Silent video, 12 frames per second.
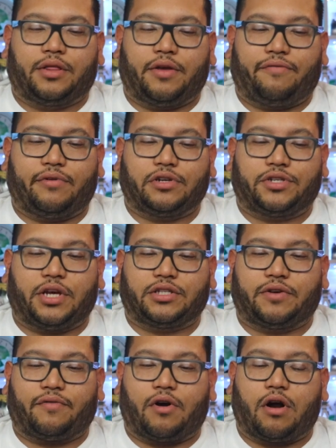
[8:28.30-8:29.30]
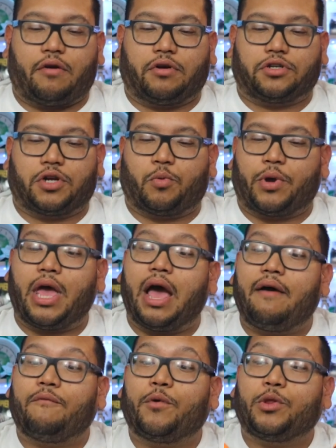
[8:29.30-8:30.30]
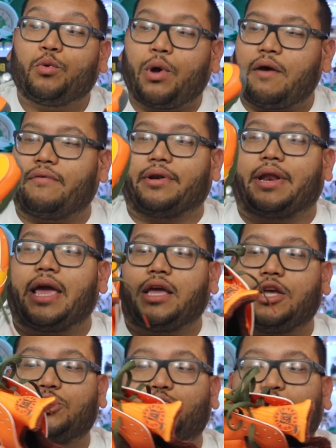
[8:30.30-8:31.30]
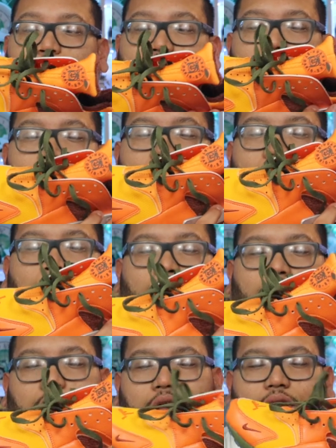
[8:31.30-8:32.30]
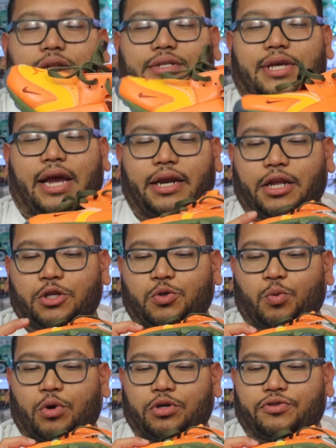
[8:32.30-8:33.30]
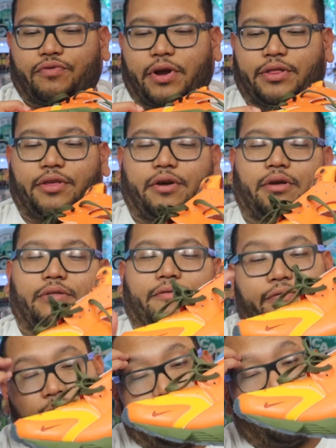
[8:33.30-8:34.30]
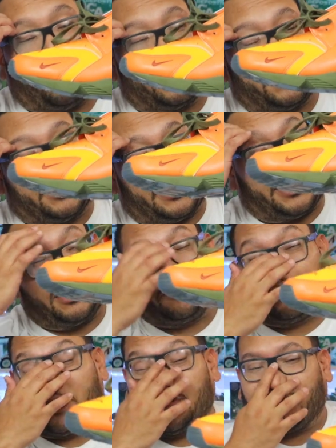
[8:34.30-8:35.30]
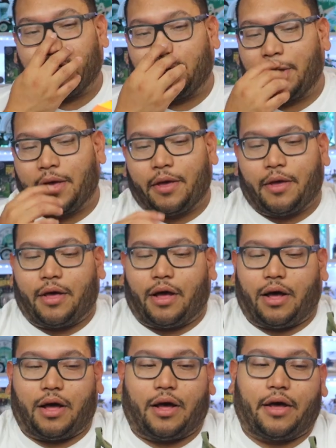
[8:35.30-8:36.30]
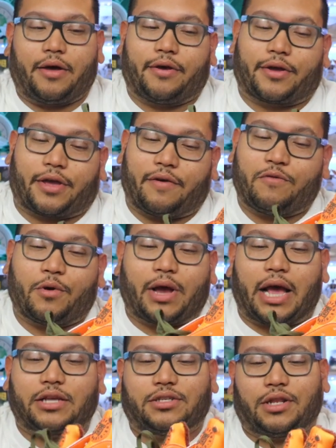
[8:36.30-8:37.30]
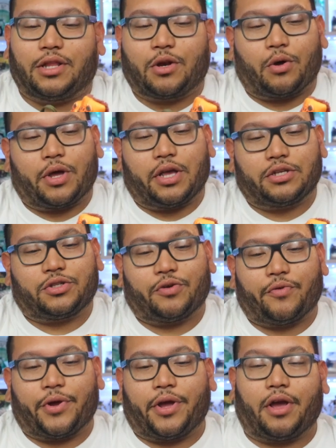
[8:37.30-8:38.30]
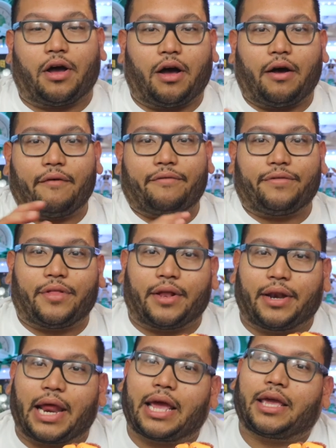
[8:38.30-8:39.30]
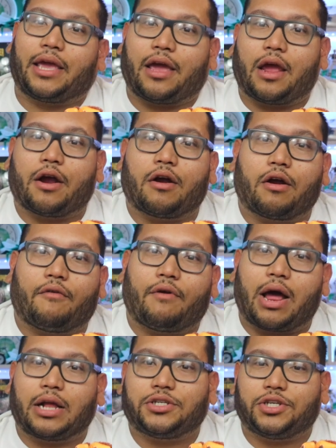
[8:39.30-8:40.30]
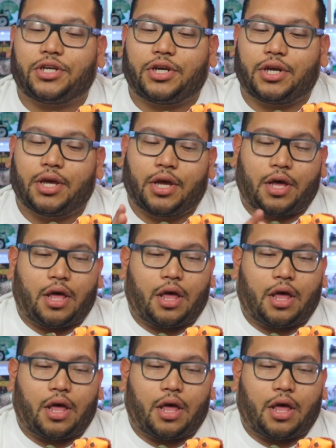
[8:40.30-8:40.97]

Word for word: different shades of orange. And we have we do have a Nike swoosh, a tiny swoosh right there on the front, which is interesting. Uh, give you guys a little history of the Nike Air Huarache